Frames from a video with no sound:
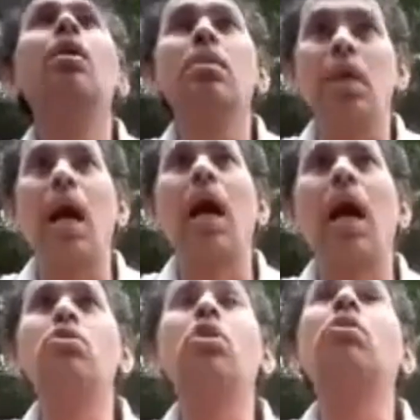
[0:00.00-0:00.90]
Yeah,
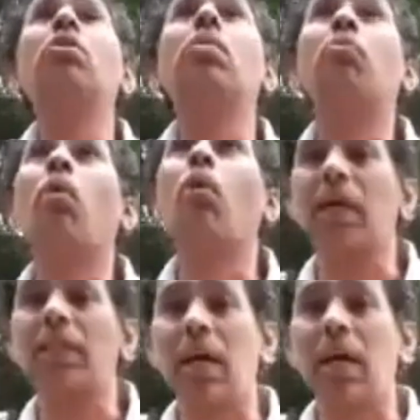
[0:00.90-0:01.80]
the, uh, board
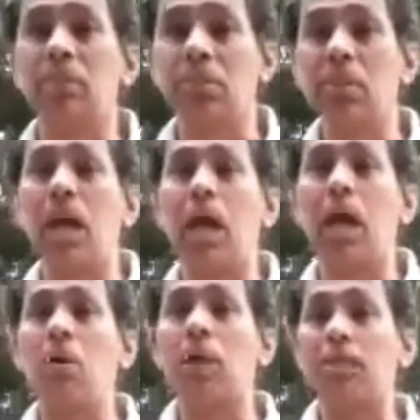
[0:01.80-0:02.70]
exams. Yeah,
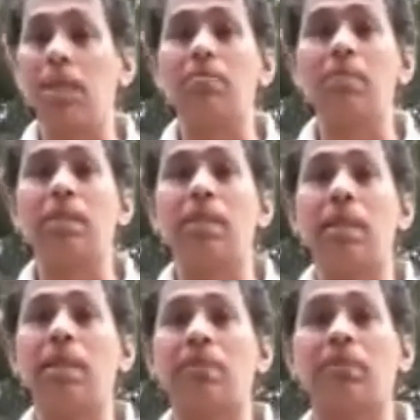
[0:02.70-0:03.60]
board exams are a
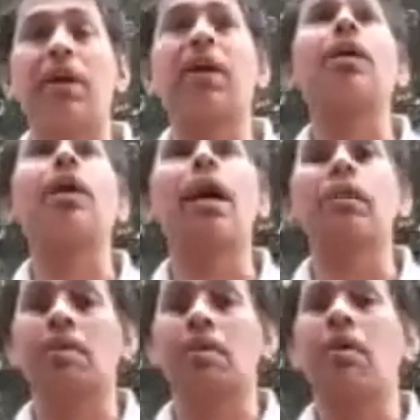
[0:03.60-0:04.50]
serious affair.
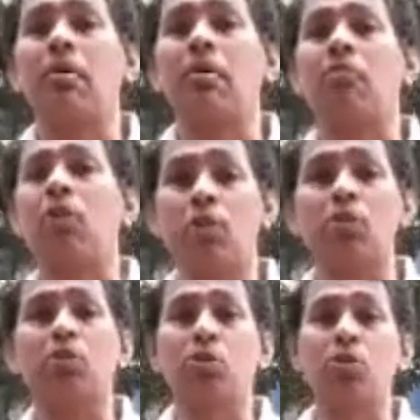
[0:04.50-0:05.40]
As uh, for you
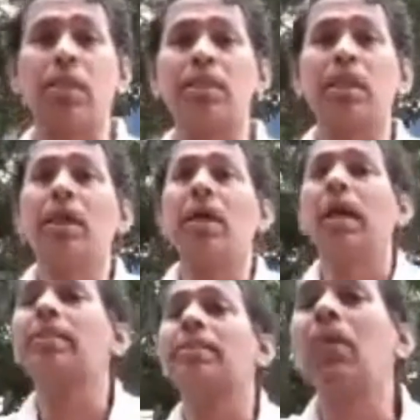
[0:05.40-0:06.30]
students,
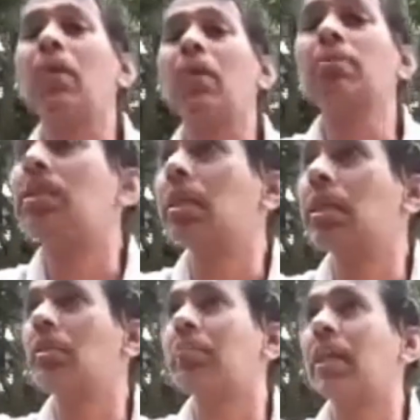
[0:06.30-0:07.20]
exams are a
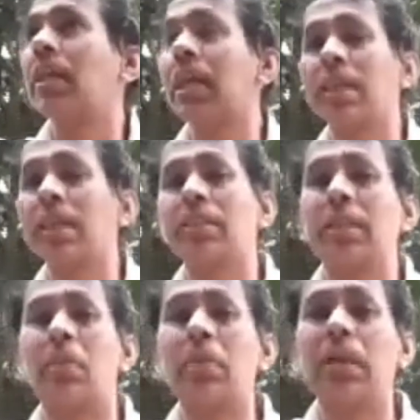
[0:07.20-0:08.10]
serious affair. Correct, isn't it?
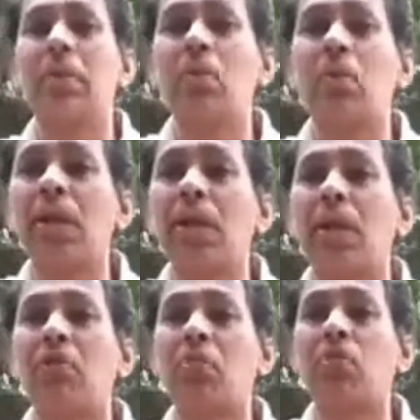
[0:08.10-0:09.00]
Abhinav, I want to hear
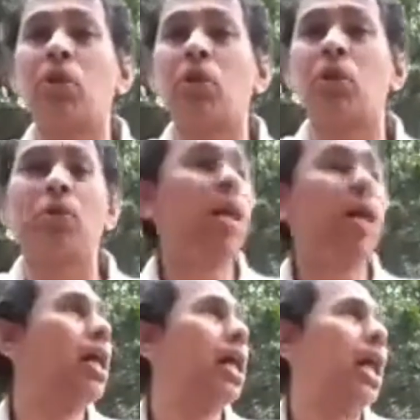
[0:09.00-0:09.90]
from you also.
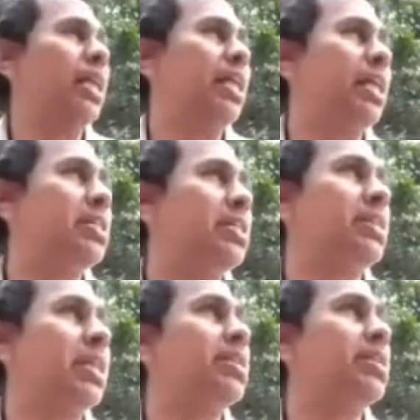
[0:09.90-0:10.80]
Anything else is
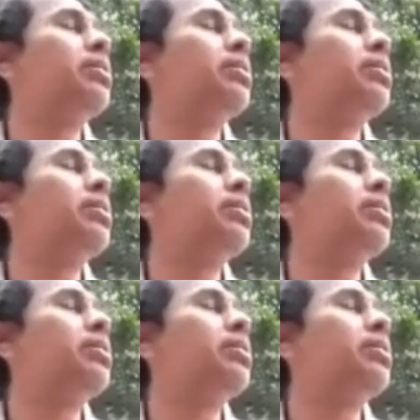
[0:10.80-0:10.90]
serious?